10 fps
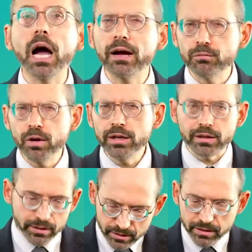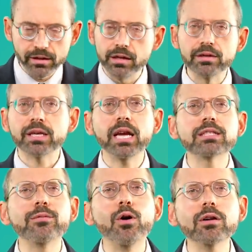Ironically, in the
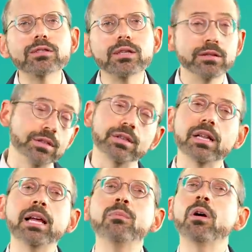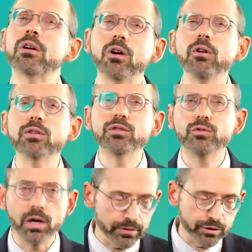case of heart stents, in the landmark COURAGE
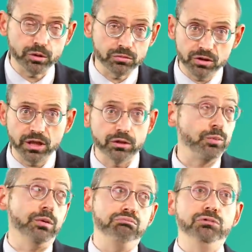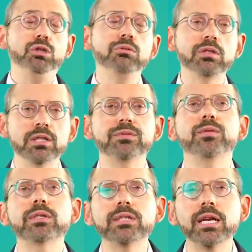trial that showed stents were useless
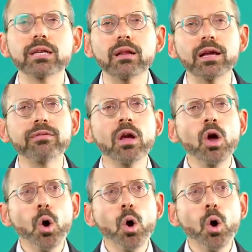for extending life,